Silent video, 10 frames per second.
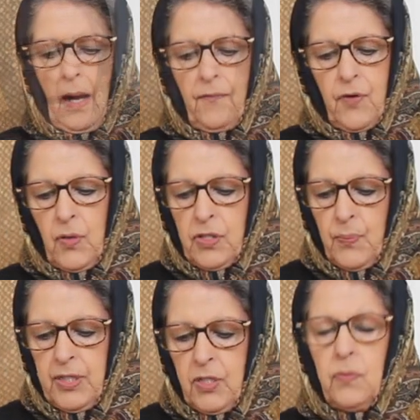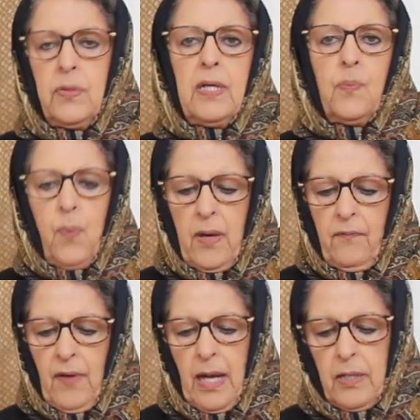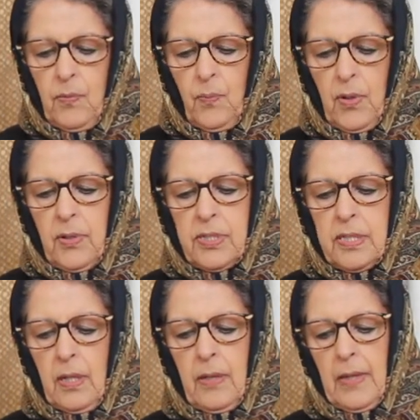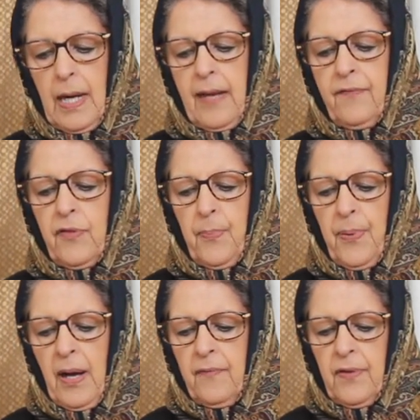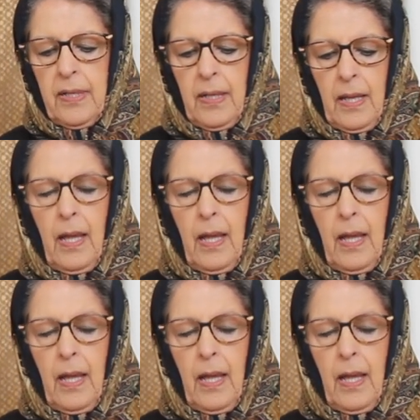Of course, we do need one-volume works on the life of the Prophet,